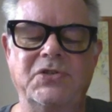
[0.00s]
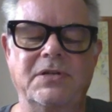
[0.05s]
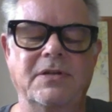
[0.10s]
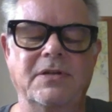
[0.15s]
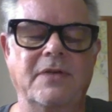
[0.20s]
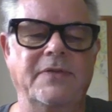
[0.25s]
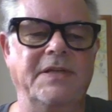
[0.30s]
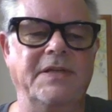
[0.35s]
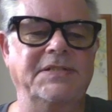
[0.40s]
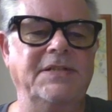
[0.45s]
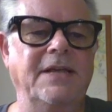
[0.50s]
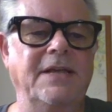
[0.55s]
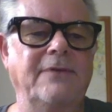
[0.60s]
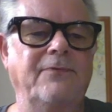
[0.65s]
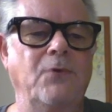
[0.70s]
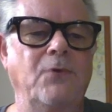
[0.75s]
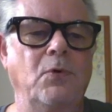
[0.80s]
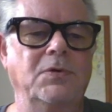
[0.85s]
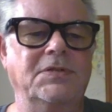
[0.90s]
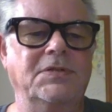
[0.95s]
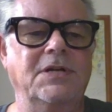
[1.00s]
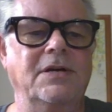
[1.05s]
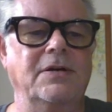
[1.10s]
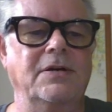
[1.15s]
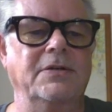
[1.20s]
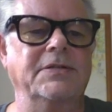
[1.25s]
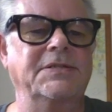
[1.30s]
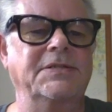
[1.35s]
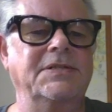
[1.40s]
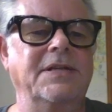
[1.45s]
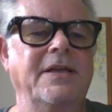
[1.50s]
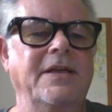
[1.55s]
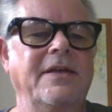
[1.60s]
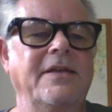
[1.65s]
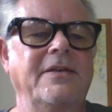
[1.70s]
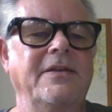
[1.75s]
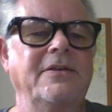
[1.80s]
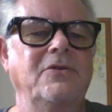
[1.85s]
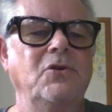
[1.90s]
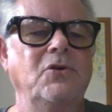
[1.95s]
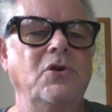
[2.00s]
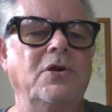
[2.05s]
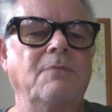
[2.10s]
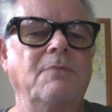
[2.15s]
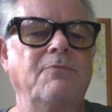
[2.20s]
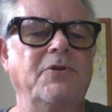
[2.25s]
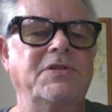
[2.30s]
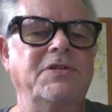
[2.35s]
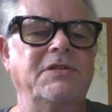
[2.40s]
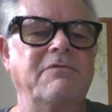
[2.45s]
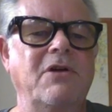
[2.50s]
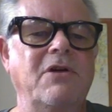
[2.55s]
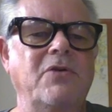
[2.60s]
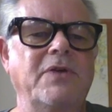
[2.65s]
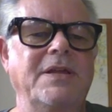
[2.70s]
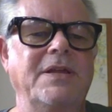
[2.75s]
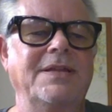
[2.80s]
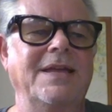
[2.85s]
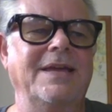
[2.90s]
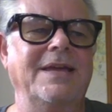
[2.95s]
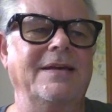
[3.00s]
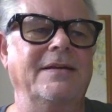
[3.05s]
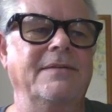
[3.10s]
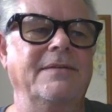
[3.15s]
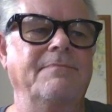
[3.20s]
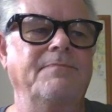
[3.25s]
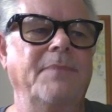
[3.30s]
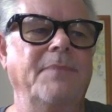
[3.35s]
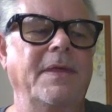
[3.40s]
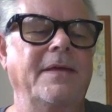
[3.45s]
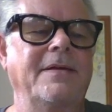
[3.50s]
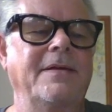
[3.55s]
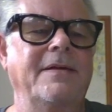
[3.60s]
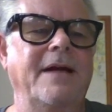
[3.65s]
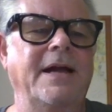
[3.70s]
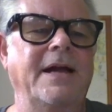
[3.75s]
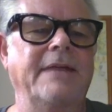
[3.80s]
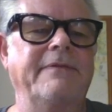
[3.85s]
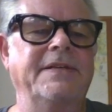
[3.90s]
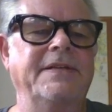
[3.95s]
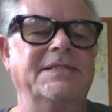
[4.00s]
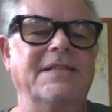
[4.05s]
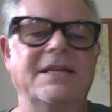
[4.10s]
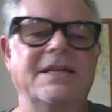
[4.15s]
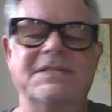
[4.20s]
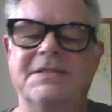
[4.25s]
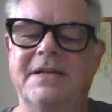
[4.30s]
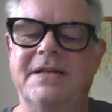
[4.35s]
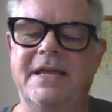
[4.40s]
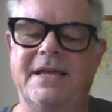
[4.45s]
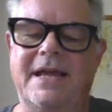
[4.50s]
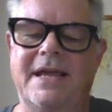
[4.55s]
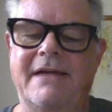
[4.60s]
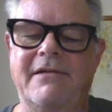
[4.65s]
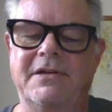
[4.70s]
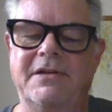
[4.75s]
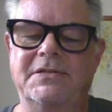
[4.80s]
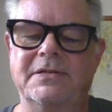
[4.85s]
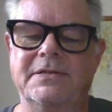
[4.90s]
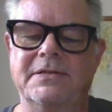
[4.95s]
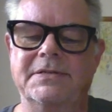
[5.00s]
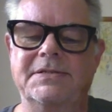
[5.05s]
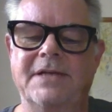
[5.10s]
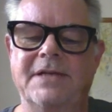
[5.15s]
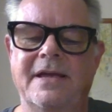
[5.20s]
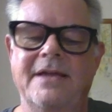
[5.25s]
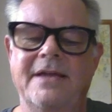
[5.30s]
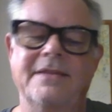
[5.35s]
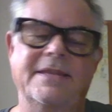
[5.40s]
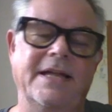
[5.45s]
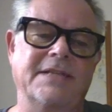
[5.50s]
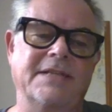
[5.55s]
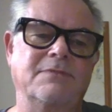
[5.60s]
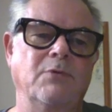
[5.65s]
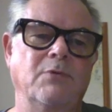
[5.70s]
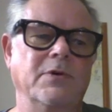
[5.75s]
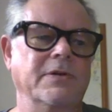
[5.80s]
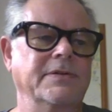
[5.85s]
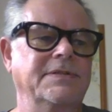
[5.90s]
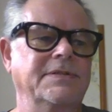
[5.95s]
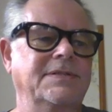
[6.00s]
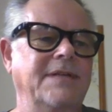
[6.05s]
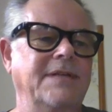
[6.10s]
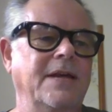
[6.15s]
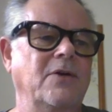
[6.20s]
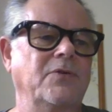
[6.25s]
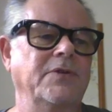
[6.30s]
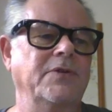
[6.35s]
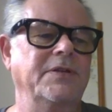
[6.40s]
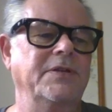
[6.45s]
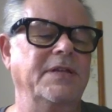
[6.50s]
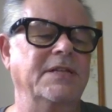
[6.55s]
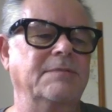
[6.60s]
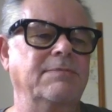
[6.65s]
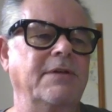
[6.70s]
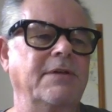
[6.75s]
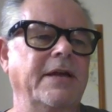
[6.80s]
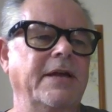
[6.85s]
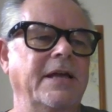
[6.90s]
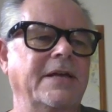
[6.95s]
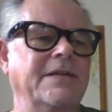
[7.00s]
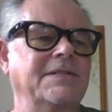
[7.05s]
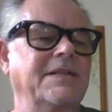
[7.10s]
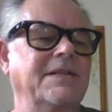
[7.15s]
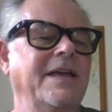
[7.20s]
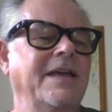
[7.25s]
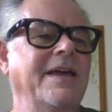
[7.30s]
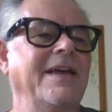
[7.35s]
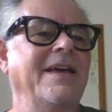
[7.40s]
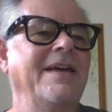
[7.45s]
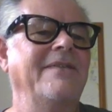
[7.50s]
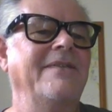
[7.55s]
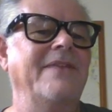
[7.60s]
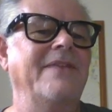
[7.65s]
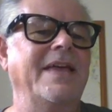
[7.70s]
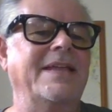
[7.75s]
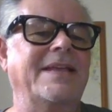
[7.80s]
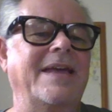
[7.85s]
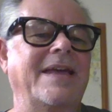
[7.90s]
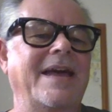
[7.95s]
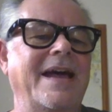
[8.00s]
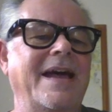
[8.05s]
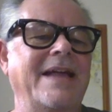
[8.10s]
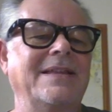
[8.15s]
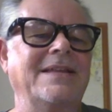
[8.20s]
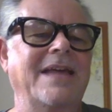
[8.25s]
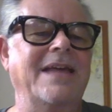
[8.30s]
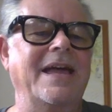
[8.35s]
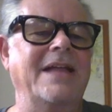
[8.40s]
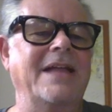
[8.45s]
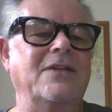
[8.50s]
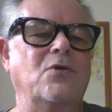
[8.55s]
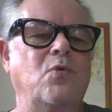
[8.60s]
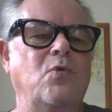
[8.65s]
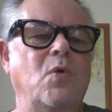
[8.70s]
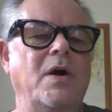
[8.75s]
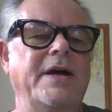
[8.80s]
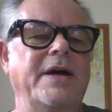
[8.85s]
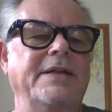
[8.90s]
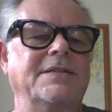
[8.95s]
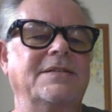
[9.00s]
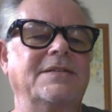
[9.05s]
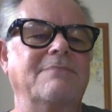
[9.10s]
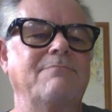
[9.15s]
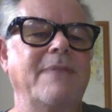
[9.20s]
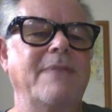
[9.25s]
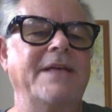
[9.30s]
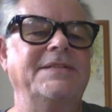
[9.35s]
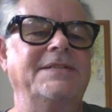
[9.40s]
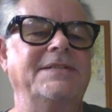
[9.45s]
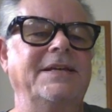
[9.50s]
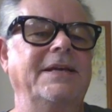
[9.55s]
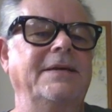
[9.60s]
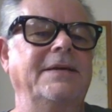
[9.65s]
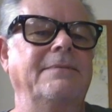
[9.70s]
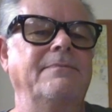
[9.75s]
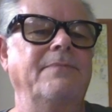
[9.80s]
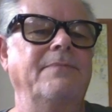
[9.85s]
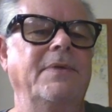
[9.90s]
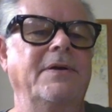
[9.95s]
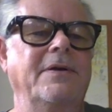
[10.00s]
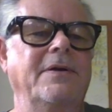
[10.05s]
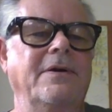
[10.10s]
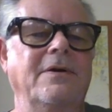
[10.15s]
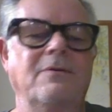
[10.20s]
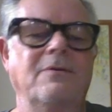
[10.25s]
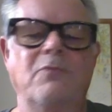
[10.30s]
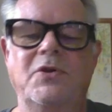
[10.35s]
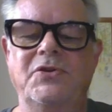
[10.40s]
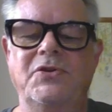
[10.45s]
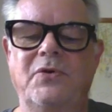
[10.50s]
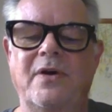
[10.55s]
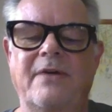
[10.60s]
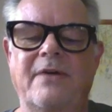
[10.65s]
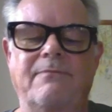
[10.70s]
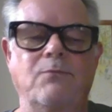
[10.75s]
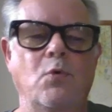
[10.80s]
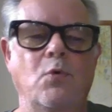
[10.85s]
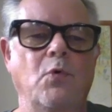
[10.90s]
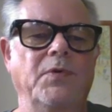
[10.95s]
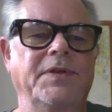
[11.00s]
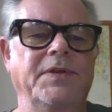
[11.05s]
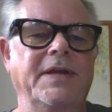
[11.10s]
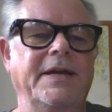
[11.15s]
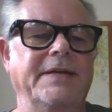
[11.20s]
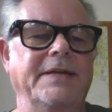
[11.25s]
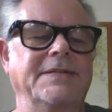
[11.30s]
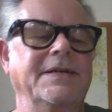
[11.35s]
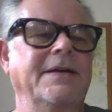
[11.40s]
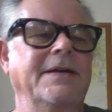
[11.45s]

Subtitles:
that the C4 does, you can put your own in here, and if it's less than 8 characters, that's what you'll see on the display, because it can get quite messy when you have more than 8.